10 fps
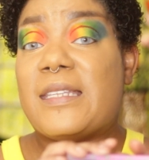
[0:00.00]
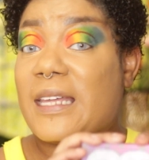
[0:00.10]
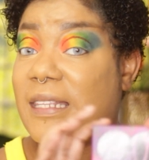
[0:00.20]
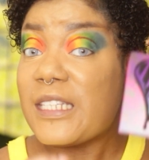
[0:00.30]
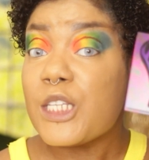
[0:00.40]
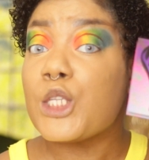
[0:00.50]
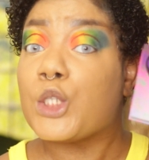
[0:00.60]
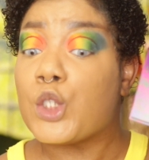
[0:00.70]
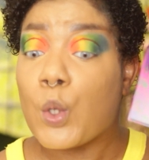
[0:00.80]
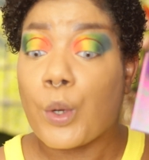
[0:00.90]
Now this is a
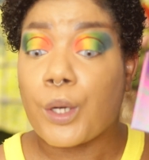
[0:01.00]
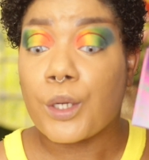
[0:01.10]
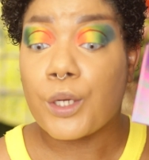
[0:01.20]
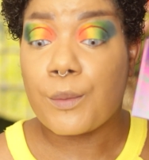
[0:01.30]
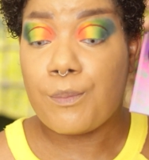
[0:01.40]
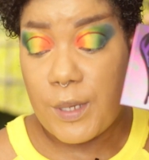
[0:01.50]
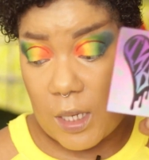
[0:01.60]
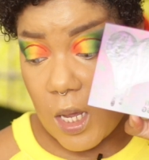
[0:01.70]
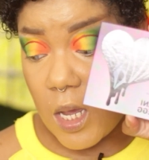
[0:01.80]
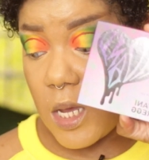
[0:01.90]
chore
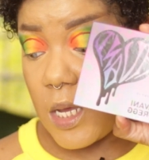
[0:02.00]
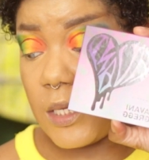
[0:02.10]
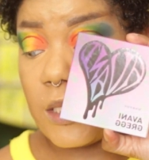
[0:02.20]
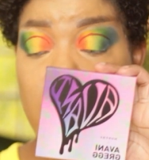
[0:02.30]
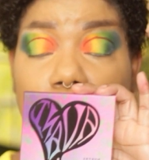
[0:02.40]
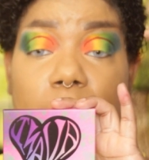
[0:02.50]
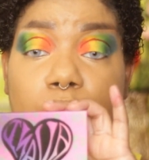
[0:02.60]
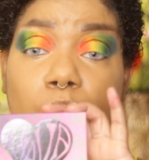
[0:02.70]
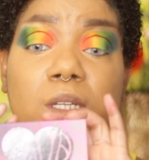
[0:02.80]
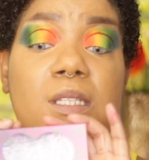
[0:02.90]
because
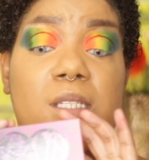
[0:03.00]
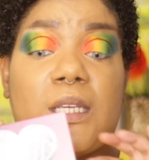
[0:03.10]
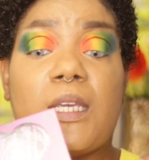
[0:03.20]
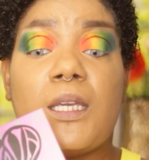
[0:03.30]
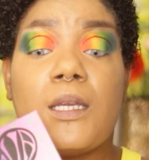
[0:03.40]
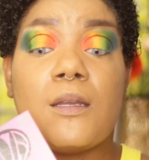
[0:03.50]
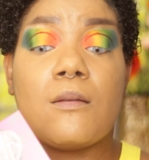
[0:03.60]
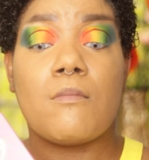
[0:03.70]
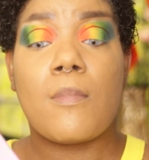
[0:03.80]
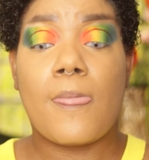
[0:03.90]
as you can see,
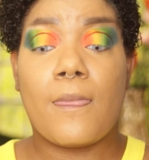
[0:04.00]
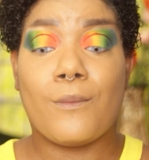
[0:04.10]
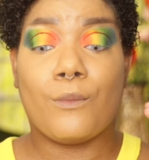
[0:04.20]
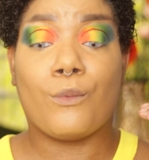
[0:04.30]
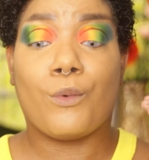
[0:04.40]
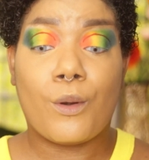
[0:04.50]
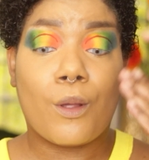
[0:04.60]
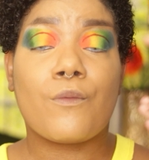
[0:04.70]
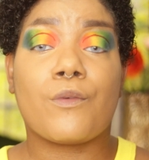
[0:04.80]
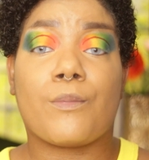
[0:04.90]
we're
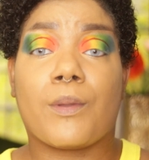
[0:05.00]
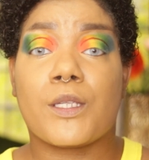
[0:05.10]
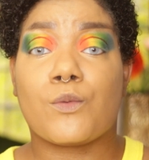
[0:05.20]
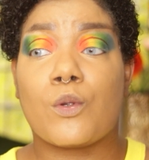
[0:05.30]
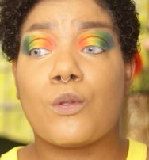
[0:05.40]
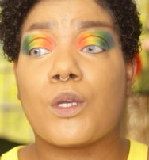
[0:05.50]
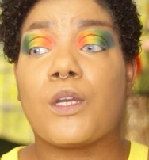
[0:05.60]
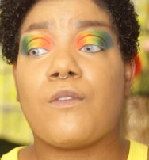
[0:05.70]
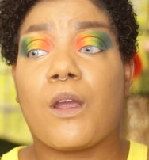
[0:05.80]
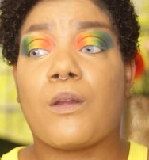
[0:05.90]
all over the place. We're
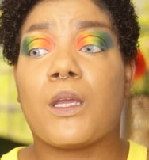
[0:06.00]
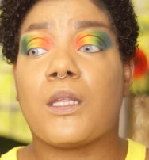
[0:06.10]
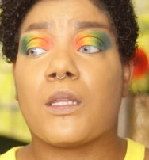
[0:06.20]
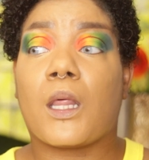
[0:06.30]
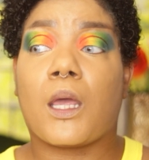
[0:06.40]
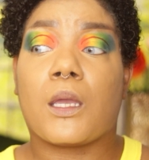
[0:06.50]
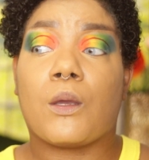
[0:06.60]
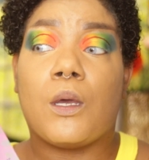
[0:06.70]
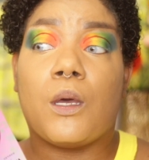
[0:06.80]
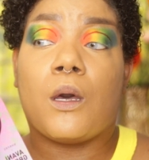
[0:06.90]
looking very like
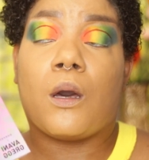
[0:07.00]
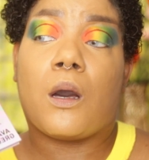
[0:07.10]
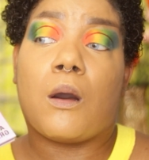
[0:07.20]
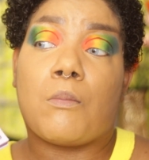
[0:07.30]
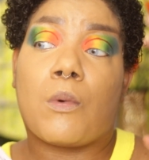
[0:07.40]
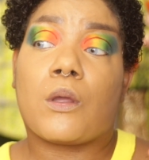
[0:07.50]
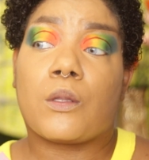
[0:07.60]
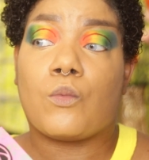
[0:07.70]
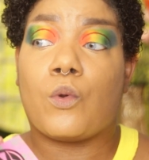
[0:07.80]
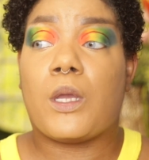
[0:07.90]

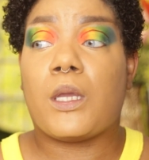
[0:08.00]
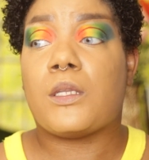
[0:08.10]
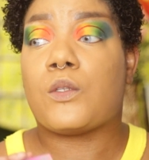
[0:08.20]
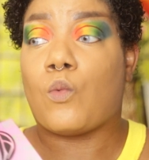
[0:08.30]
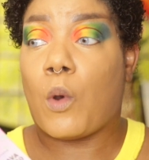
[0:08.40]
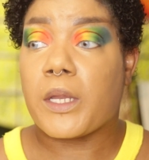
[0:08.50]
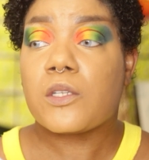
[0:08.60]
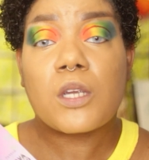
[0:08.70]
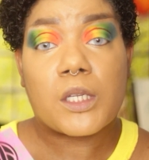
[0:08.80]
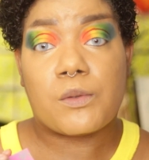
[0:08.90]
Marlon Wayne's white
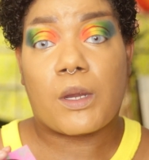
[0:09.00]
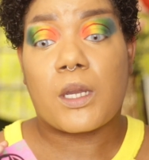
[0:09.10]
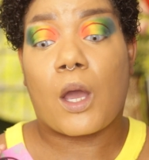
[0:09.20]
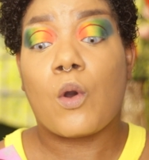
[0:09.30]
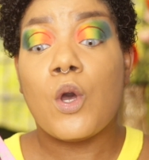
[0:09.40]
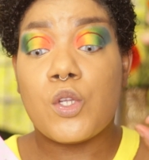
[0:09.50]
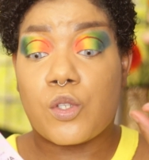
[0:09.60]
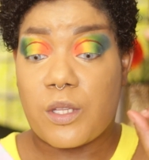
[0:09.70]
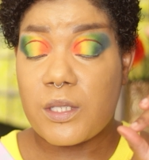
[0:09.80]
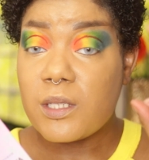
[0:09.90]
chicks right now.
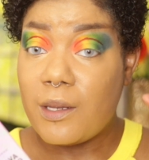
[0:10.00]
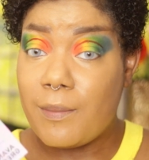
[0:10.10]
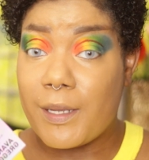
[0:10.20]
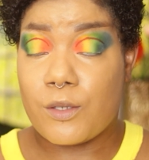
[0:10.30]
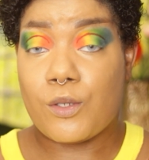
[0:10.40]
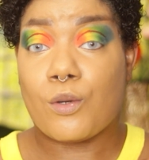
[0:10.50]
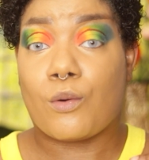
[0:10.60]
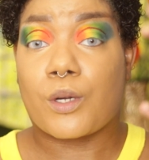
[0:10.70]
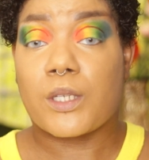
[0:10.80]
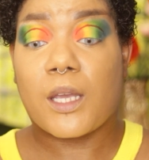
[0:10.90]
So this is going to be a
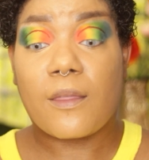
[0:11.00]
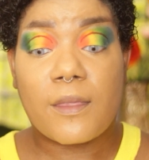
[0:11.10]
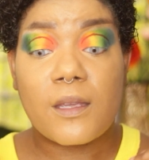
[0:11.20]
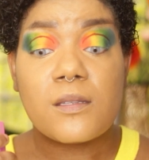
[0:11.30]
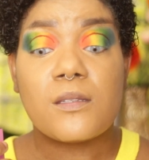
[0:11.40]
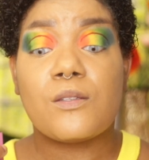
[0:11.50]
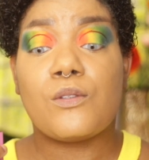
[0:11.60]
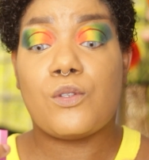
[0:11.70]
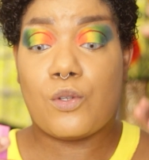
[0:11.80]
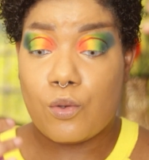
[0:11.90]
chore to get this
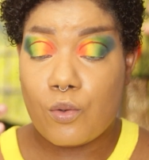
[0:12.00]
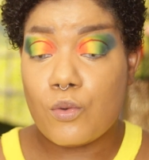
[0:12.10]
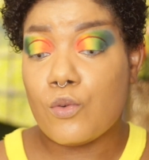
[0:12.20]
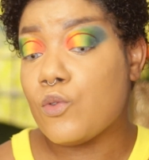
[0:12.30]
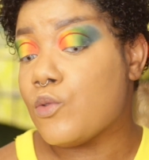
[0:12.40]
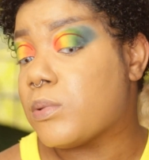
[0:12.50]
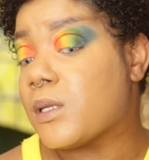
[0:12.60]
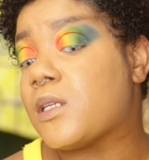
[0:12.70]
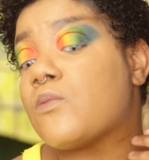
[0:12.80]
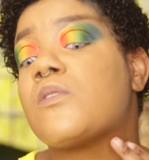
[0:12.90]
to
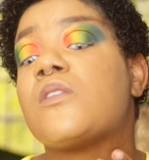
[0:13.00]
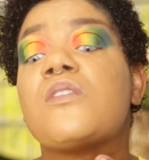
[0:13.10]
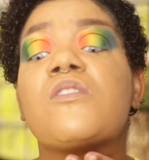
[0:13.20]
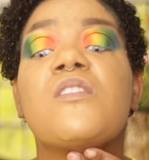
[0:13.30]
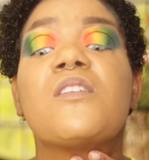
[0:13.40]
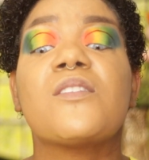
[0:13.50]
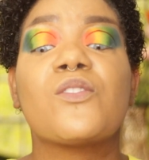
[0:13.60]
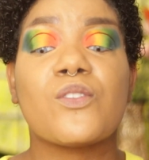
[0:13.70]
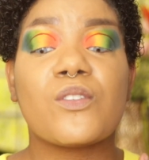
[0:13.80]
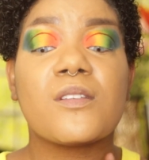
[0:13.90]
blend in with
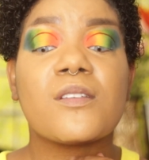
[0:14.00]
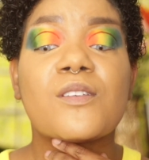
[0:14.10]
this.